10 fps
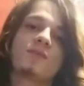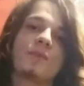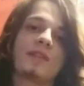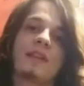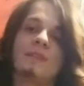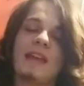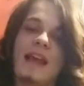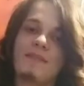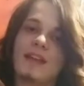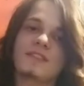where they'd
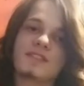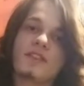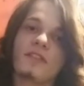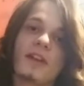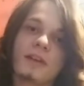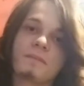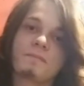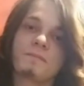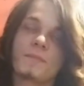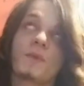have lots of sunlight,
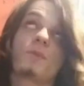or